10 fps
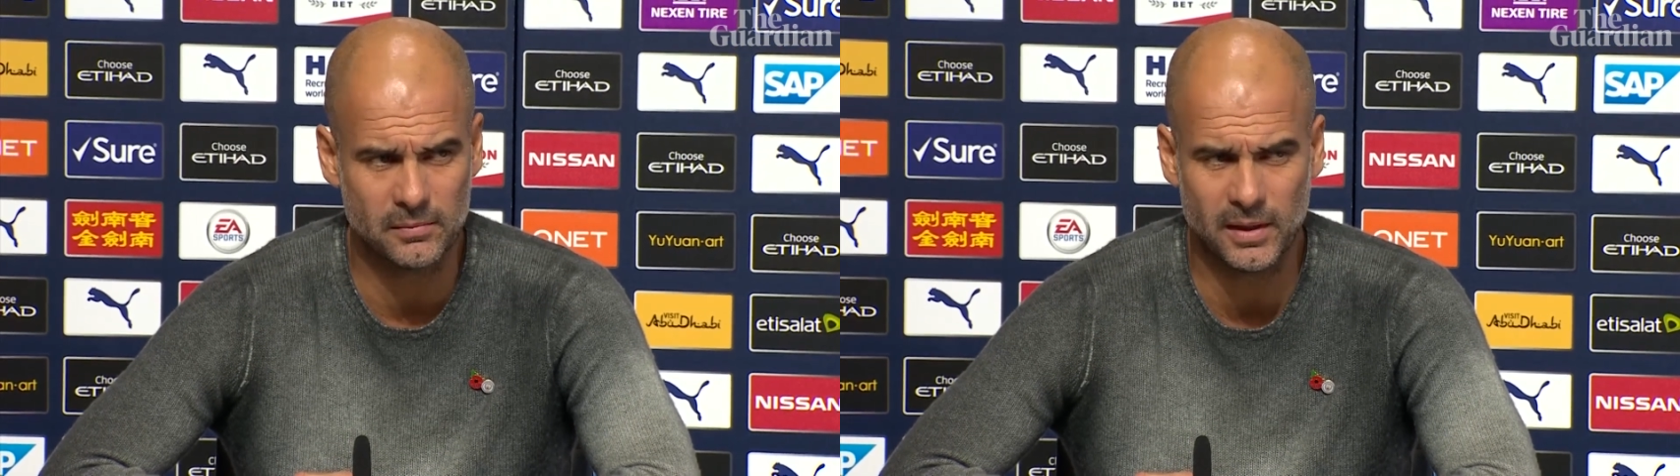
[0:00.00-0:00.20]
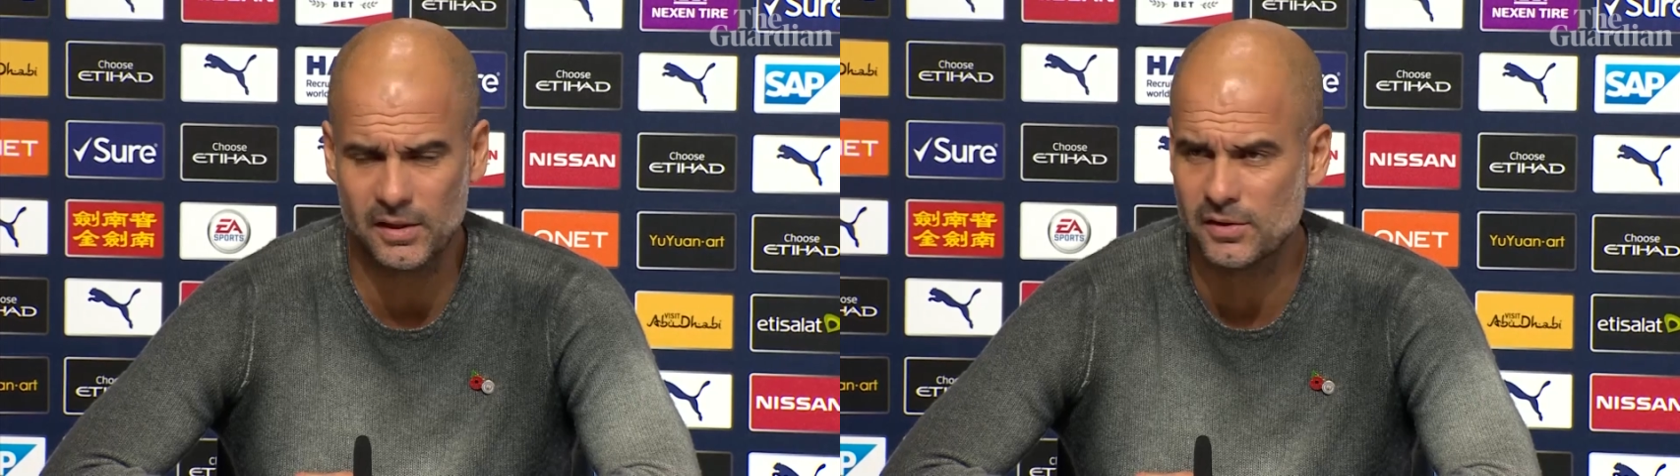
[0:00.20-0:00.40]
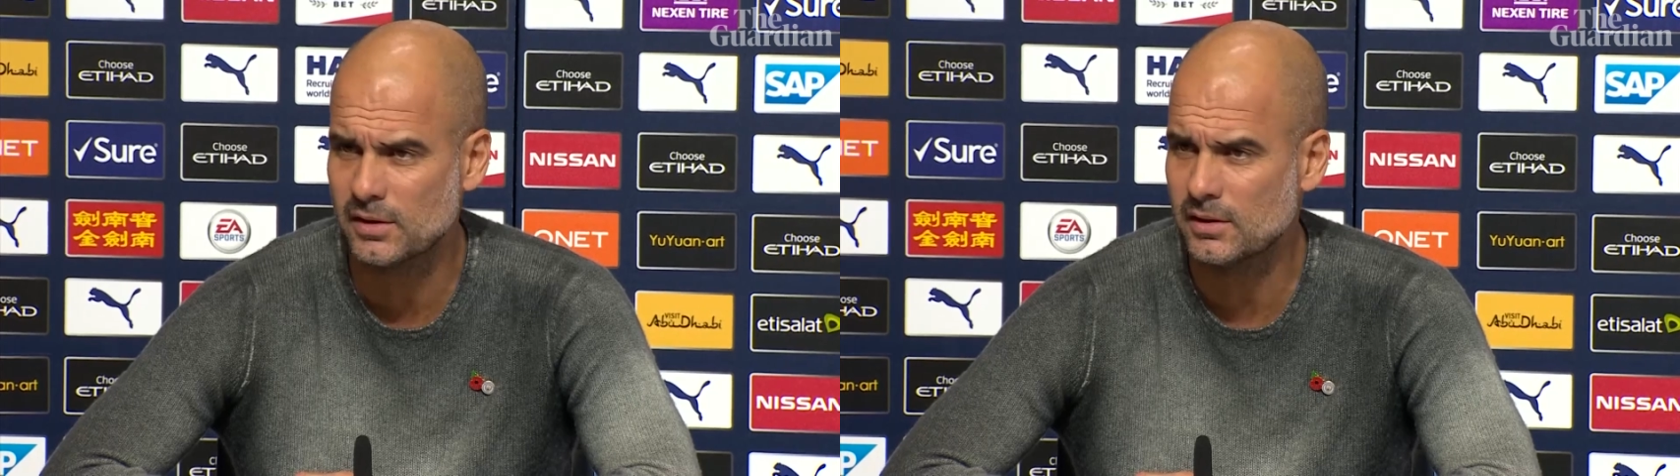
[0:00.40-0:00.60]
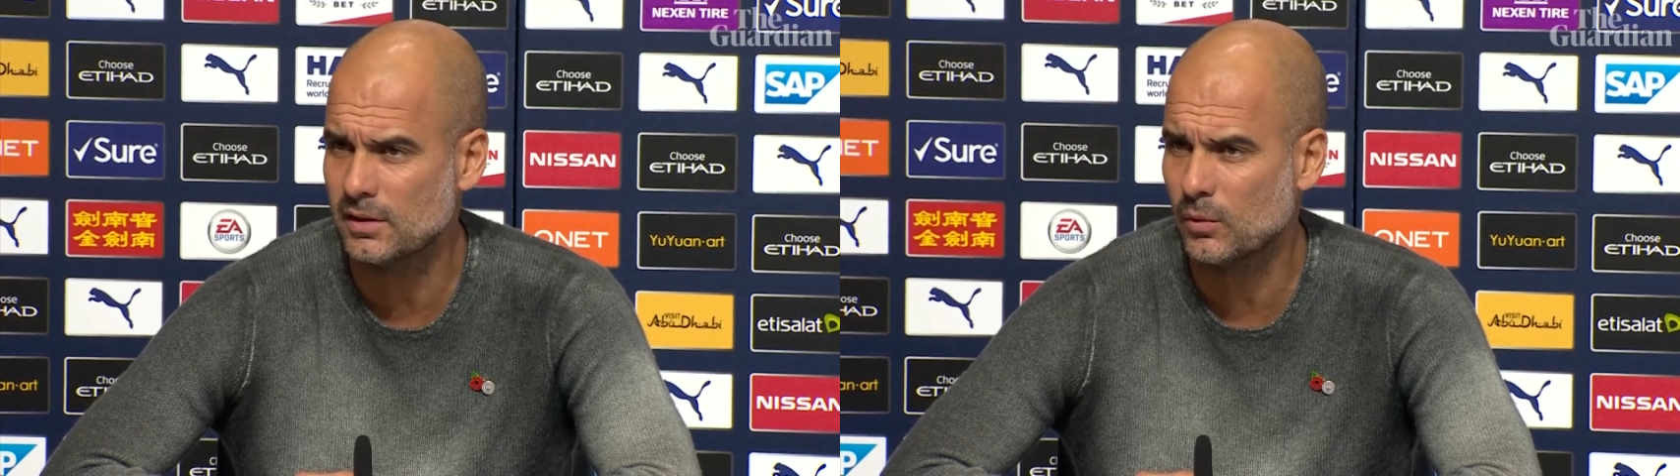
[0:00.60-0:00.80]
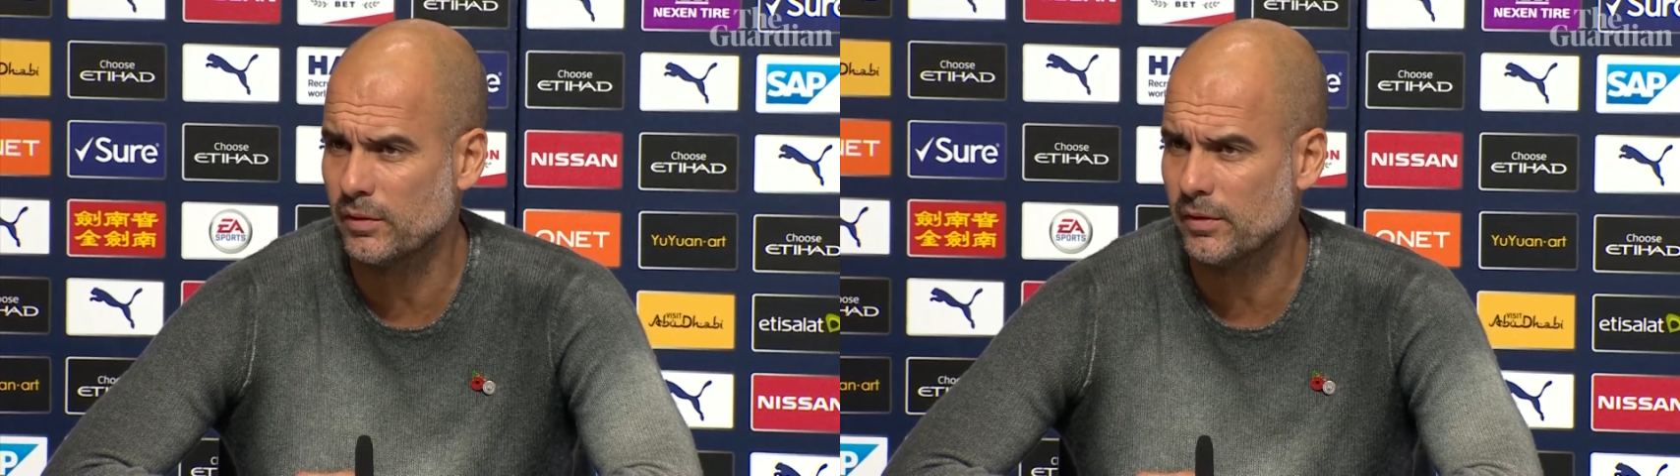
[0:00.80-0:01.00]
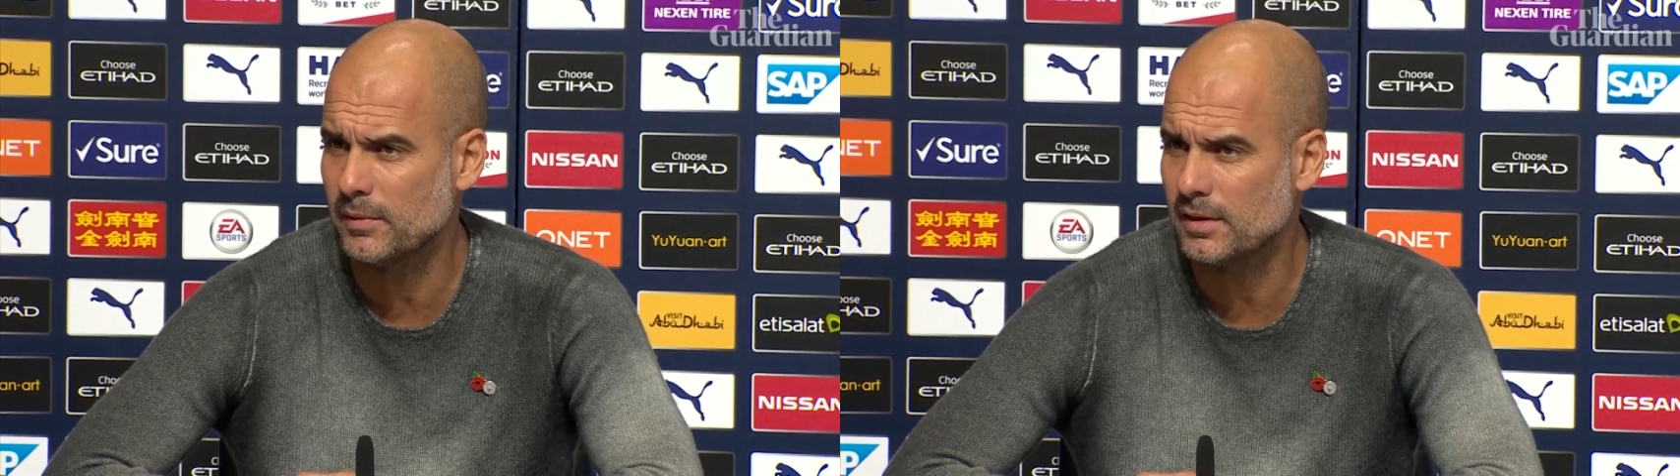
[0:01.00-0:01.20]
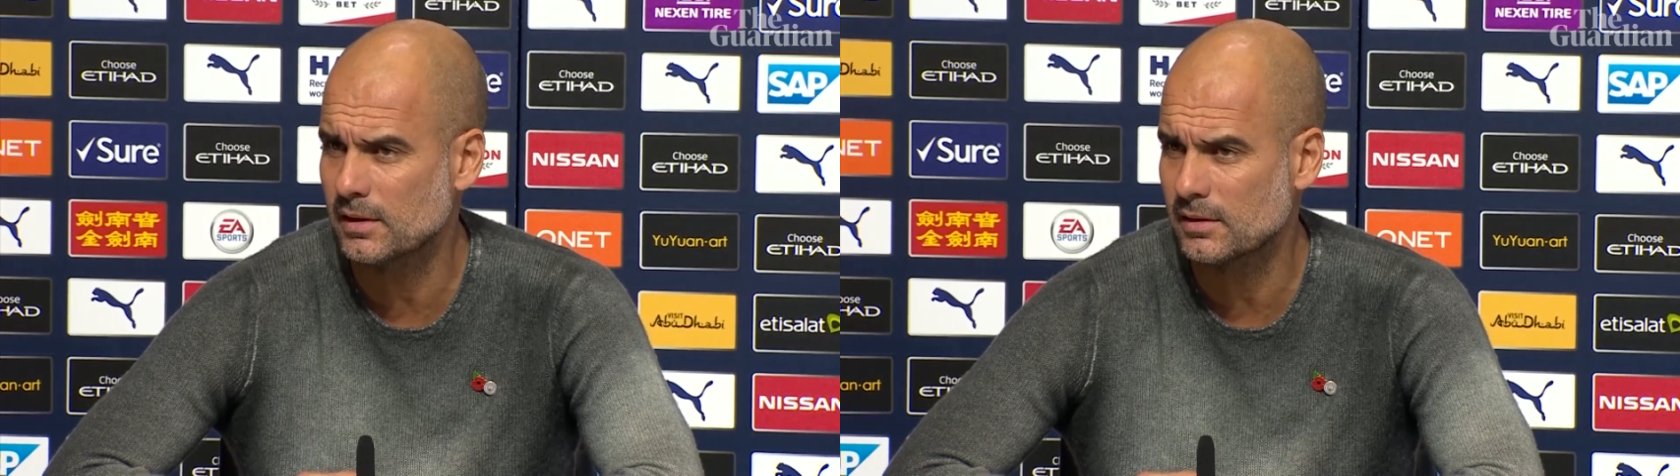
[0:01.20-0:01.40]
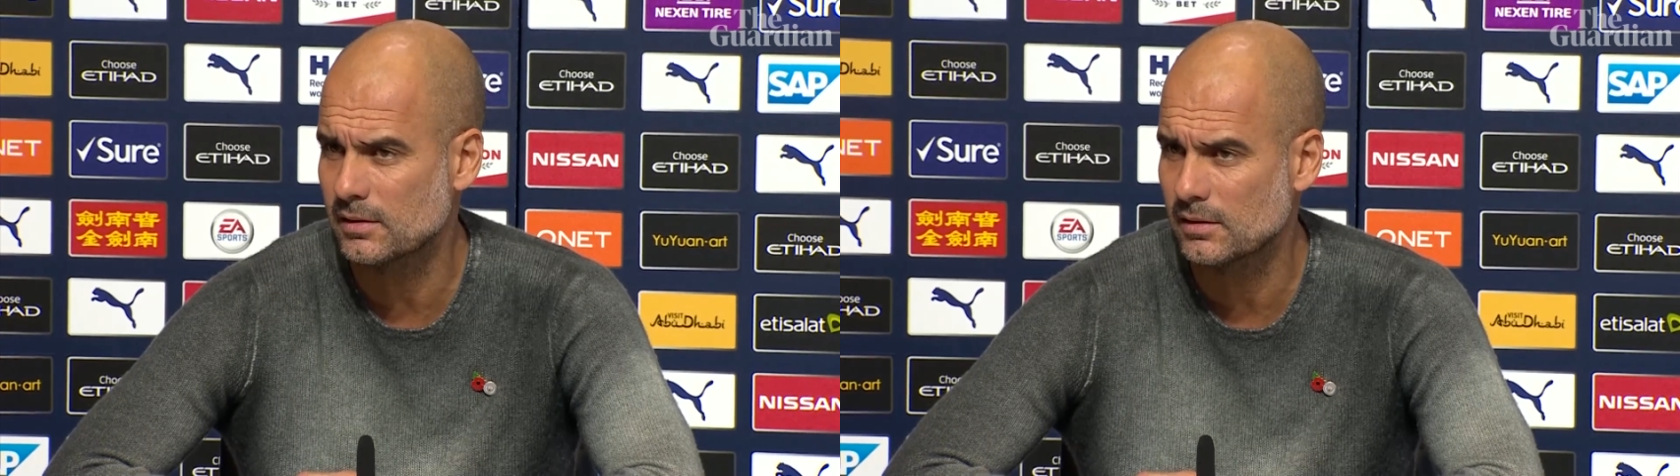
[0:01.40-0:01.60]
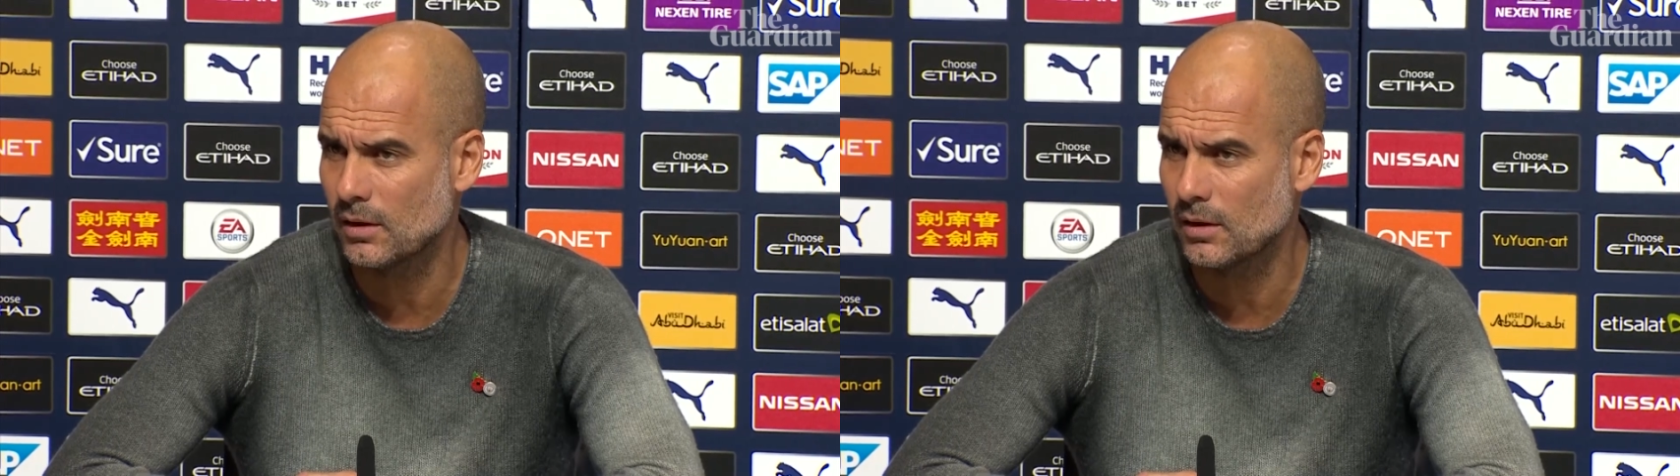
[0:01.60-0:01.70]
a manager in the UEFA meetings.